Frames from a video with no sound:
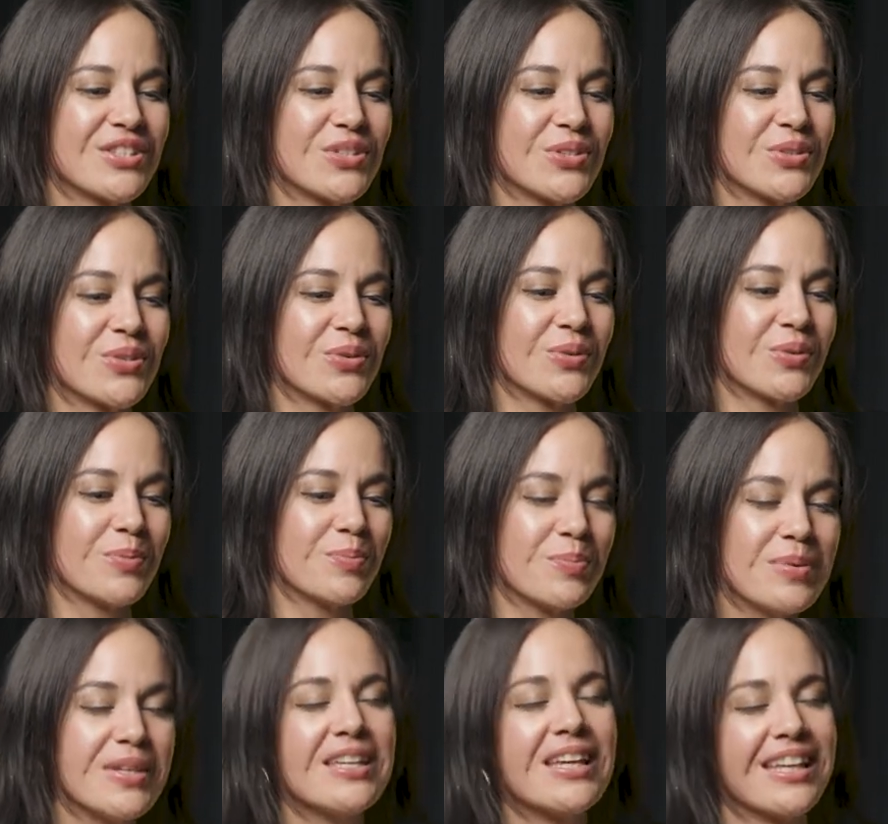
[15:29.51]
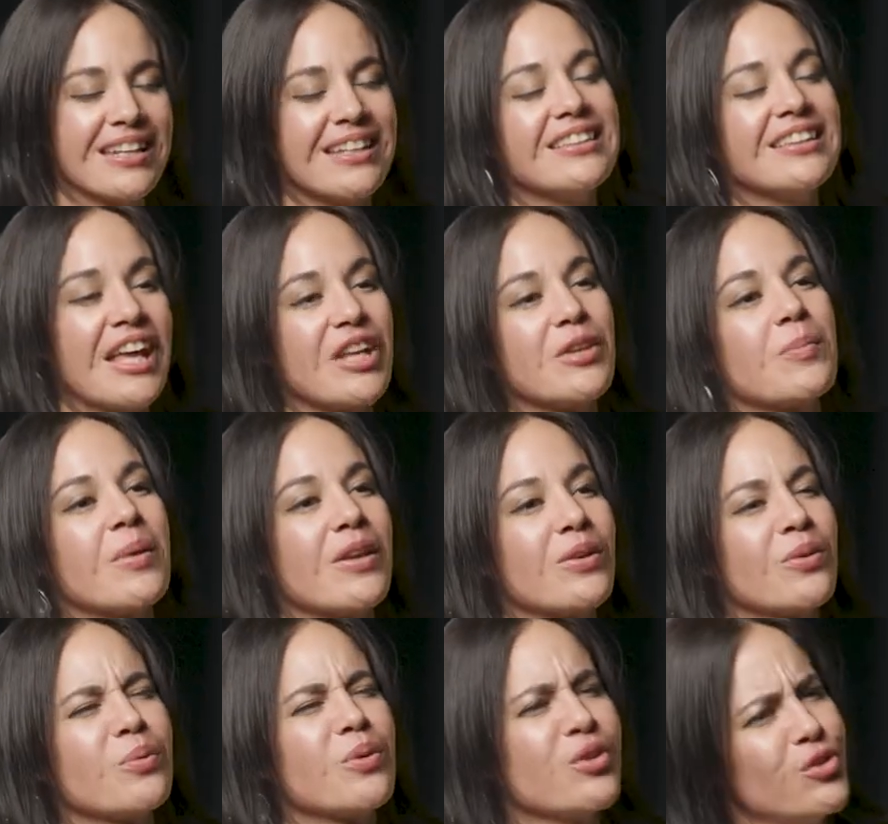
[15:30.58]
to be in alignment
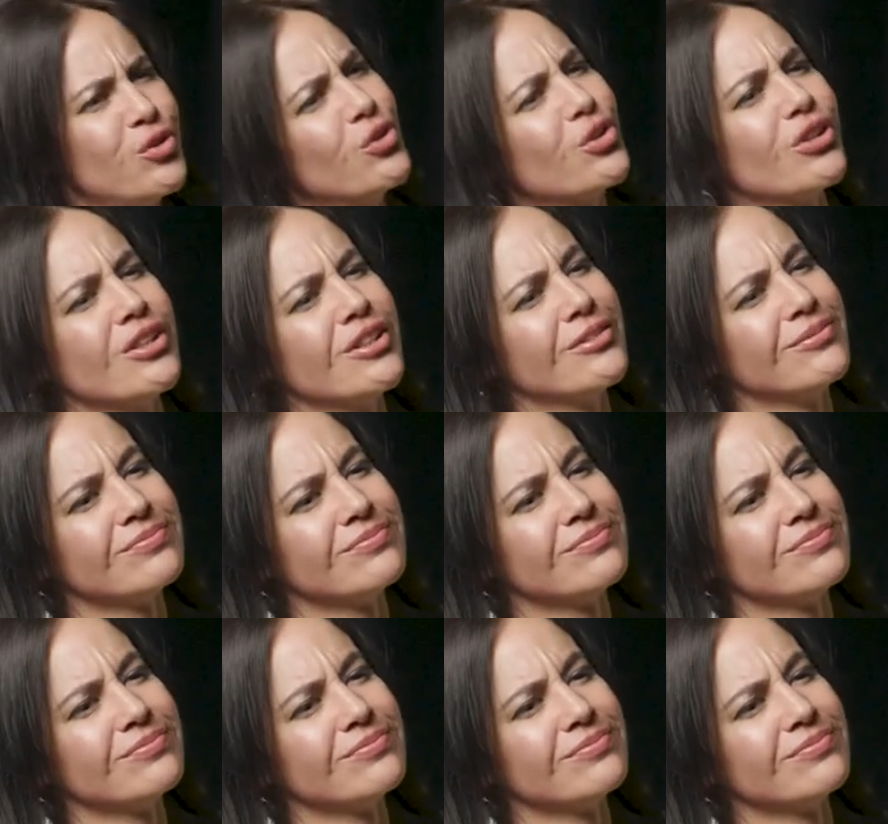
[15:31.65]
with good.